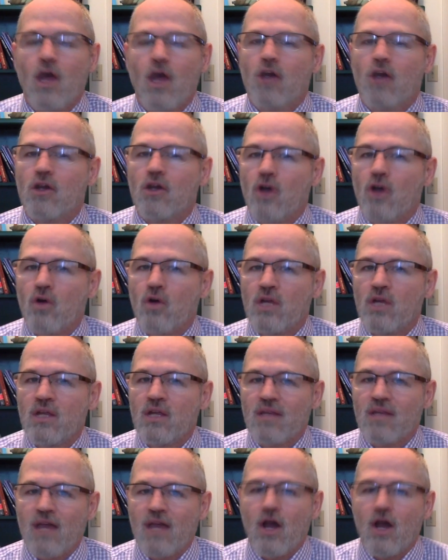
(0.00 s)
Noting
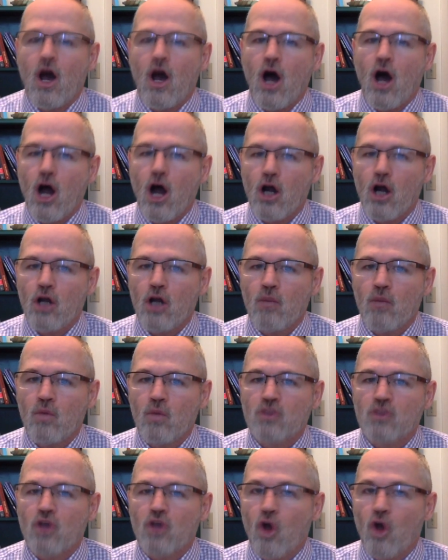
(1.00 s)
that Harlem
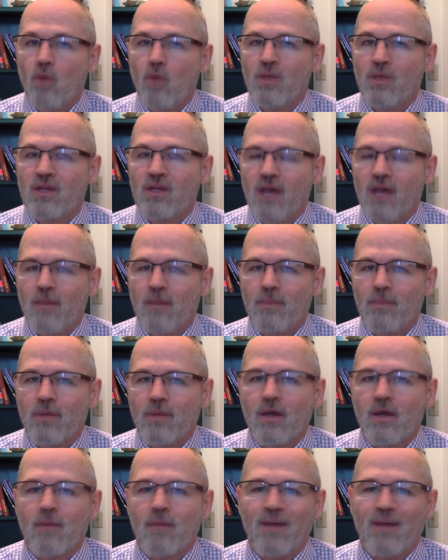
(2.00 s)
was opened up
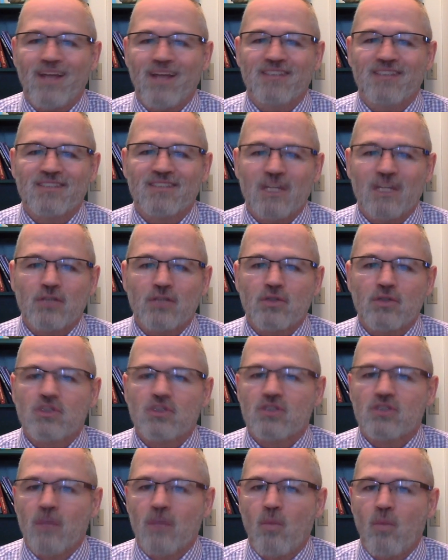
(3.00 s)
by a central
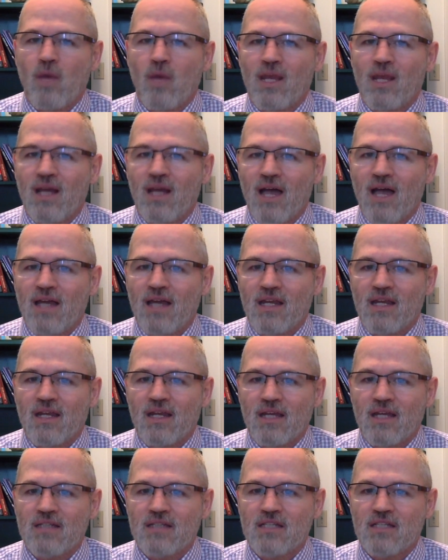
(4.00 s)
subway line in
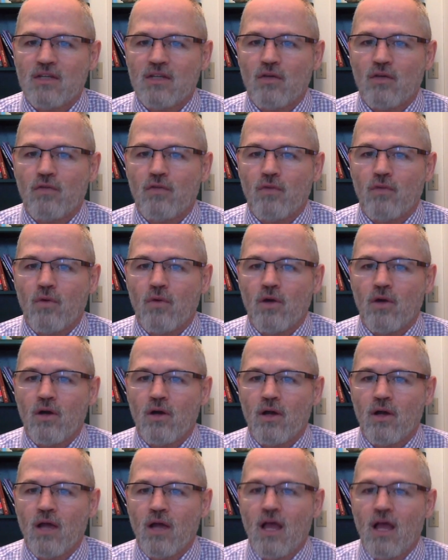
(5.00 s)
1904
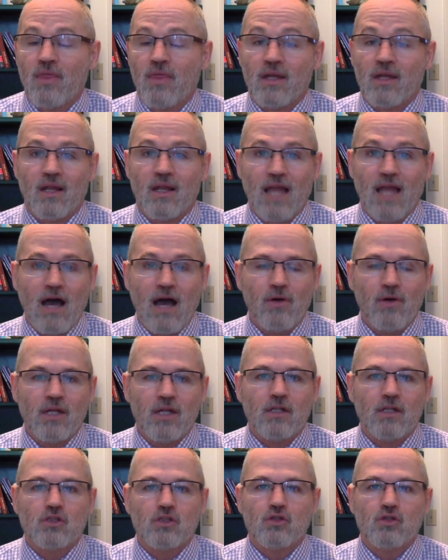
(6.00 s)
that allowed
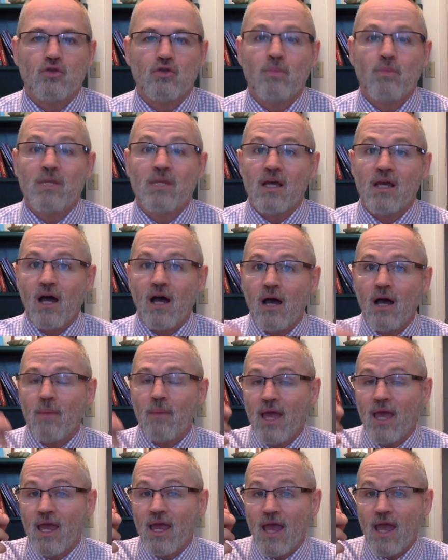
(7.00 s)
it to become
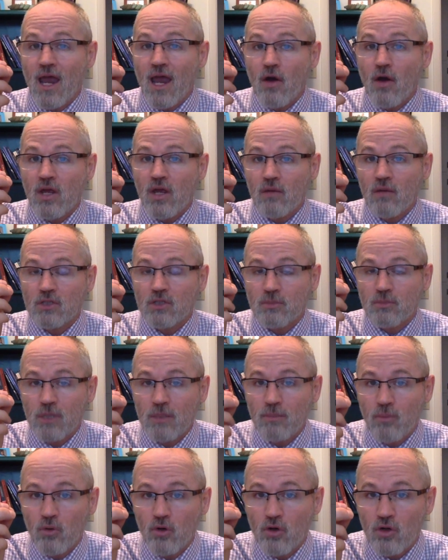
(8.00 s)
an area in which
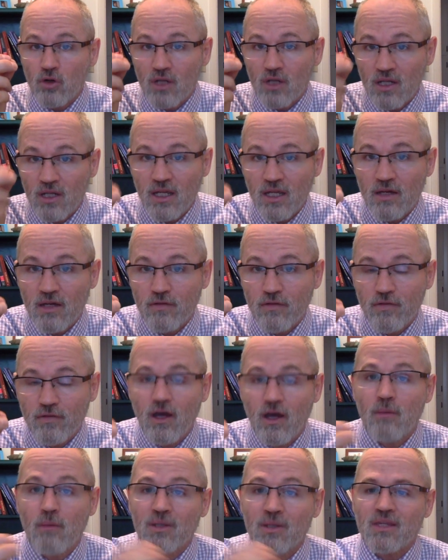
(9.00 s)
people could live
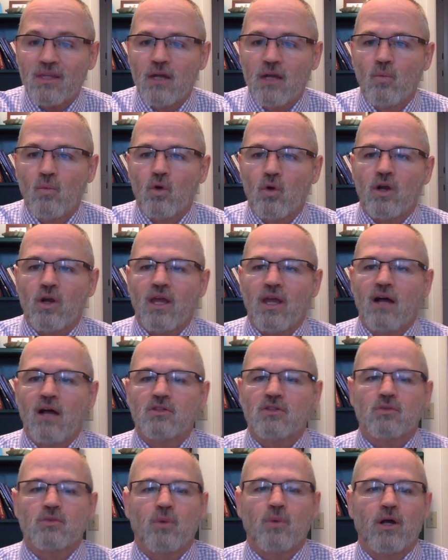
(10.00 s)
but then work
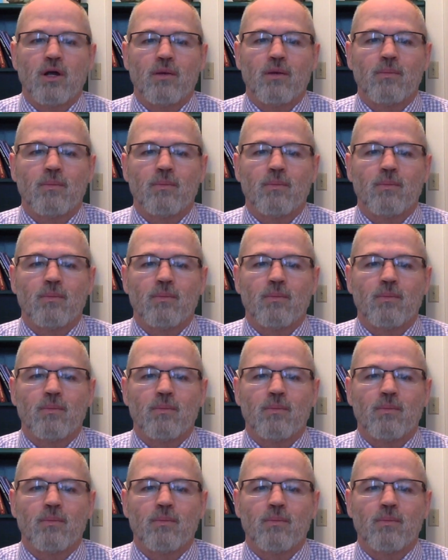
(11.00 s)
elsewhere.